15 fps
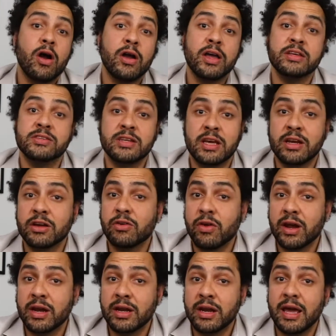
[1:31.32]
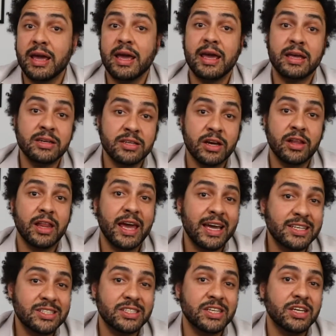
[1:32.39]
is an integrated Intel
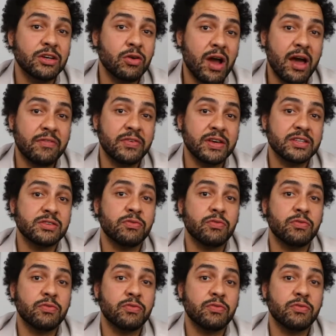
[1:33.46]
HD Graphics